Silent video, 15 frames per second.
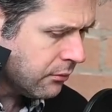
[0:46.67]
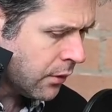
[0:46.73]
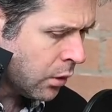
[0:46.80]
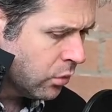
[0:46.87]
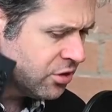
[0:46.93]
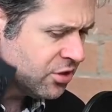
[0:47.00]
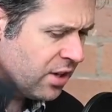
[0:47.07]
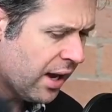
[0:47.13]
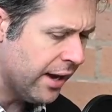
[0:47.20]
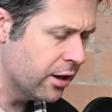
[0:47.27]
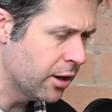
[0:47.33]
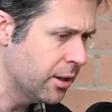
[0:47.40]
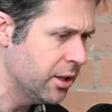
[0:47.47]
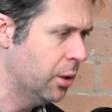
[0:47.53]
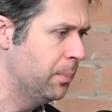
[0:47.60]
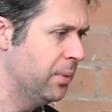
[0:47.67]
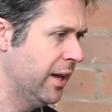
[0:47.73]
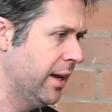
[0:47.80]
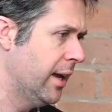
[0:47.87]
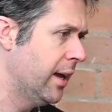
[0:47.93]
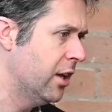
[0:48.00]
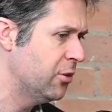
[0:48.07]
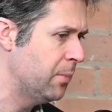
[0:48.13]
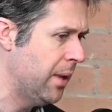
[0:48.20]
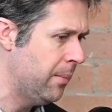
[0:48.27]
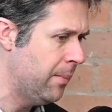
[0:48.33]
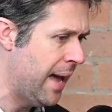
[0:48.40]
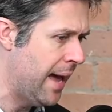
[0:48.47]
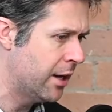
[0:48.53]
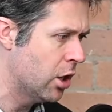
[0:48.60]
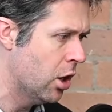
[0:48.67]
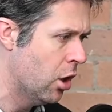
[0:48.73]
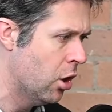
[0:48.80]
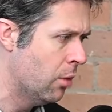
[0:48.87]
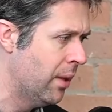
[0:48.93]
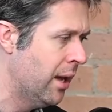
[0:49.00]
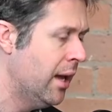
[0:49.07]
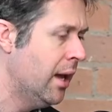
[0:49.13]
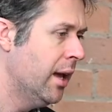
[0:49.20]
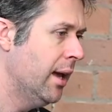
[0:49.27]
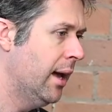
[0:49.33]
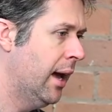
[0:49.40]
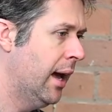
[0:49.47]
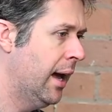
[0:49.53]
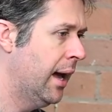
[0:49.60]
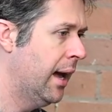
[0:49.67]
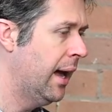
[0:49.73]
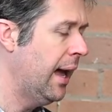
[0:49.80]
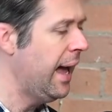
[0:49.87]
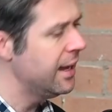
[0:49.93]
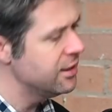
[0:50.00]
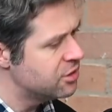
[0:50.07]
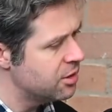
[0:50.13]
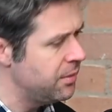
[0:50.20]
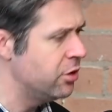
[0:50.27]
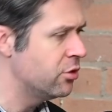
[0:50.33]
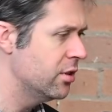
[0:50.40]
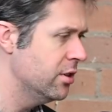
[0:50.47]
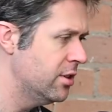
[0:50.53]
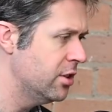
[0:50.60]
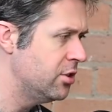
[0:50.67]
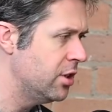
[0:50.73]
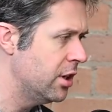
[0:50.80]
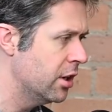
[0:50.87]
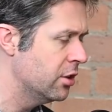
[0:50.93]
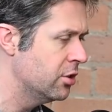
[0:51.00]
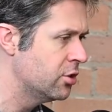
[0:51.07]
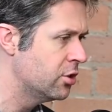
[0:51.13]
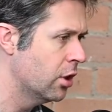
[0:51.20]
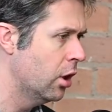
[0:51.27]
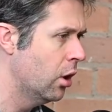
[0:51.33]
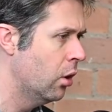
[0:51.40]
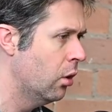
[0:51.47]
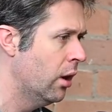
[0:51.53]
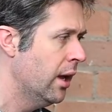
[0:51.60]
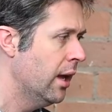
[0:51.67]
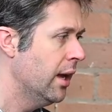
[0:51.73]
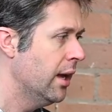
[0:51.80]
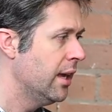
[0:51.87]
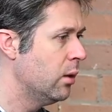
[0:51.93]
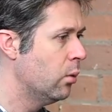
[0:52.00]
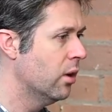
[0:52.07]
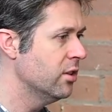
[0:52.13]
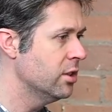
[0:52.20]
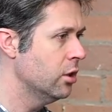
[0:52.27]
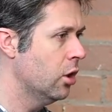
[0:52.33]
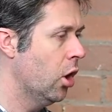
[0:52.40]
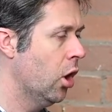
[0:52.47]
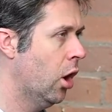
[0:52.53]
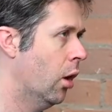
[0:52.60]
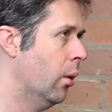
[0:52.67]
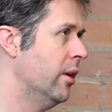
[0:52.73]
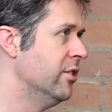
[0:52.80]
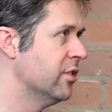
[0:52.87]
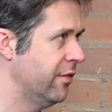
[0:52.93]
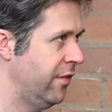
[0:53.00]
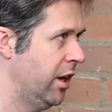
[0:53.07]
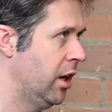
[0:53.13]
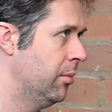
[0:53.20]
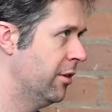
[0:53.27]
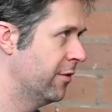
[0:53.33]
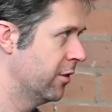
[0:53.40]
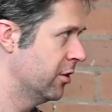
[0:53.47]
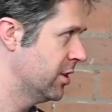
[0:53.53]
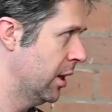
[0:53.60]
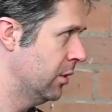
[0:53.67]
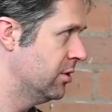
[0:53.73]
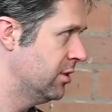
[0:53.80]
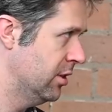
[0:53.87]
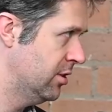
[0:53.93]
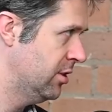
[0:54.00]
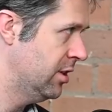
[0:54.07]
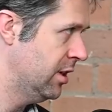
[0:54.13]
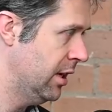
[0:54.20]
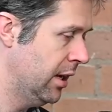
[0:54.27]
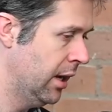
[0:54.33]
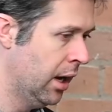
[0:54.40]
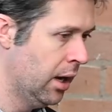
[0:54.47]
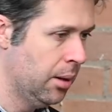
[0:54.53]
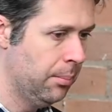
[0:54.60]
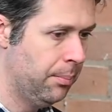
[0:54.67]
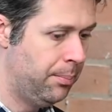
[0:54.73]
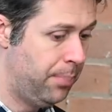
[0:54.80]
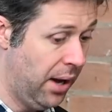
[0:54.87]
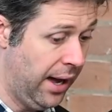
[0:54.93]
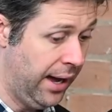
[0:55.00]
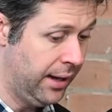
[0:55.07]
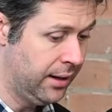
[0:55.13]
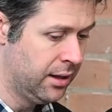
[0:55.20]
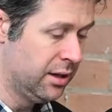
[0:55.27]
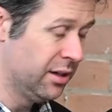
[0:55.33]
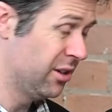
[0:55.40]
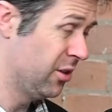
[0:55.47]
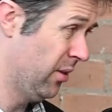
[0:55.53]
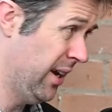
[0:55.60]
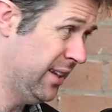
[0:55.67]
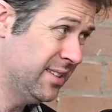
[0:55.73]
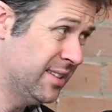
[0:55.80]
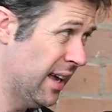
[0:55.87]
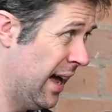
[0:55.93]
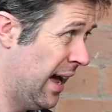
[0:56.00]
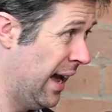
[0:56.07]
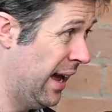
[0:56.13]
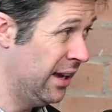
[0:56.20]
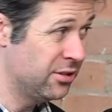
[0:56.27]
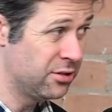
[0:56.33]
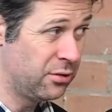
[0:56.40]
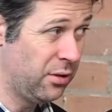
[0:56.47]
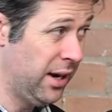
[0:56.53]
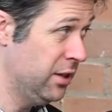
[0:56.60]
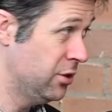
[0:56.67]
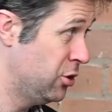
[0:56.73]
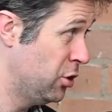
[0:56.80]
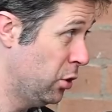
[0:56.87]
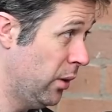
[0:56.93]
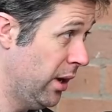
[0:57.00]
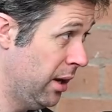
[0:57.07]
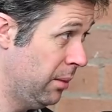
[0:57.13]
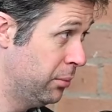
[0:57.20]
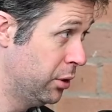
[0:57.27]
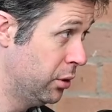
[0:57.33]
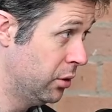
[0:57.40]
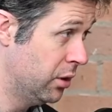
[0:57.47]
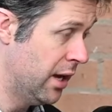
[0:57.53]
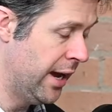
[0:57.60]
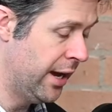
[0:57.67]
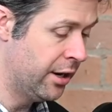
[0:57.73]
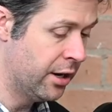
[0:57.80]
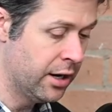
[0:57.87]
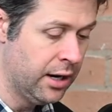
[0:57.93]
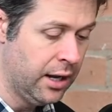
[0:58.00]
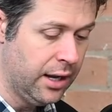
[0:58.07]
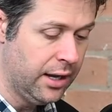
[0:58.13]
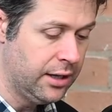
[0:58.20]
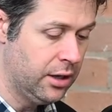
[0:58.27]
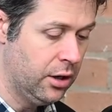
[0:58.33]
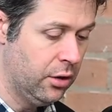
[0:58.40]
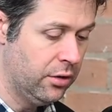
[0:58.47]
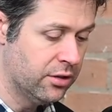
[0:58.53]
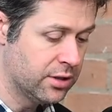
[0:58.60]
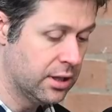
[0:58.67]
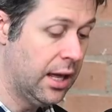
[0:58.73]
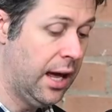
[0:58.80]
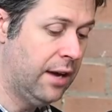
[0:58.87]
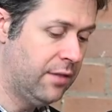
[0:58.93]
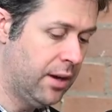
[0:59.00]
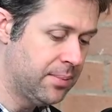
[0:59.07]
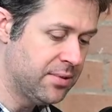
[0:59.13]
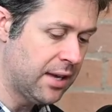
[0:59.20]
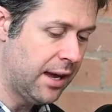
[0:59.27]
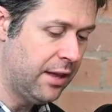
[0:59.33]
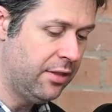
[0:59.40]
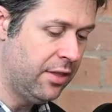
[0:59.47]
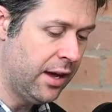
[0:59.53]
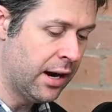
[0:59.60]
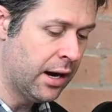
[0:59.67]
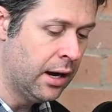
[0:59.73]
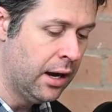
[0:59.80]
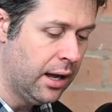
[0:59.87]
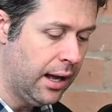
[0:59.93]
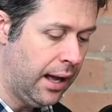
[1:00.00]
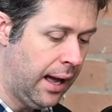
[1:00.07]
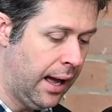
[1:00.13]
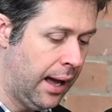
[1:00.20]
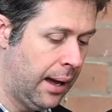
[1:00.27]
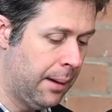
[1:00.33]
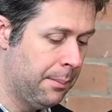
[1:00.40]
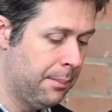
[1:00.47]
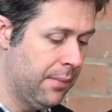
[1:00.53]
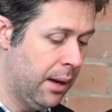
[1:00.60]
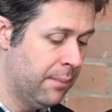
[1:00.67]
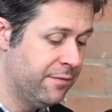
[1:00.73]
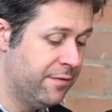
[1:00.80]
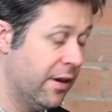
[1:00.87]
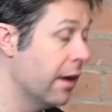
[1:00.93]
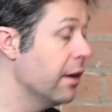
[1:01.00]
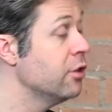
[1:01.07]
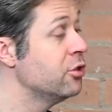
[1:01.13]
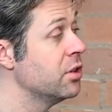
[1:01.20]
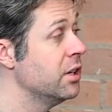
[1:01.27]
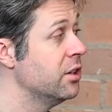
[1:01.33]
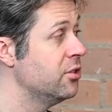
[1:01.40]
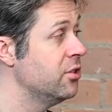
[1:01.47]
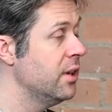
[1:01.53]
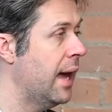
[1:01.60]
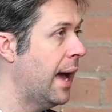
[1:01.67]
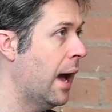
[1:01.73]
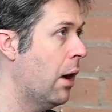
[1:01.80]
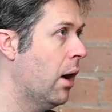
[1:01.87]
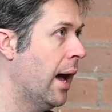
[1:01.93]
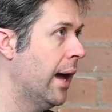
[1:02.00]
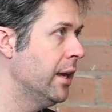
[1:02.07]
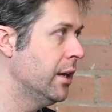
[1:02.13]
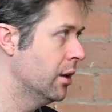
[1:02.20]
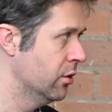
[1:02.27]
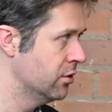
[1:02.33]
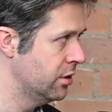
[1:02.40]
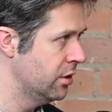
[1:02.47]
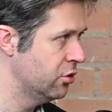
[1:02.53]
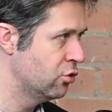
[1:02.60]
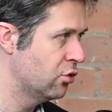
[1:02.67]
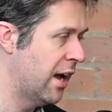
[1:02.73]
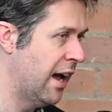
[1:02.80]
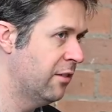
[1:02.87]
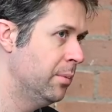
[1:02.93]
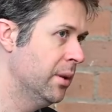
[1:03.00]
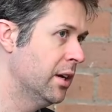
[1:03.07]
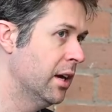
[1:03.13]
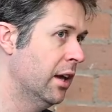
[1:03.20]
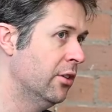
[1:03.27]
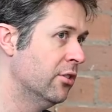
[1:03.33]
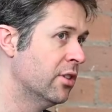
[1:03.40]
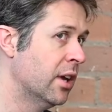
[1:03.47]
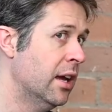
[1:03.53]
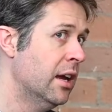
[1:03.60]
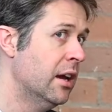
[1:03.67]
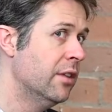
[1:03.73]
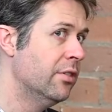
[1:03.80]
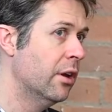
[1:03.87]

with Seider, you know, playing against men back home, uh, had some injuries this year, so he wasn't always available for scouts to see, but Great size, great two-way blue liner. You know, there's a lot of upside there. Um, I'm very intrigued to see how high he goes in this draft because yeah.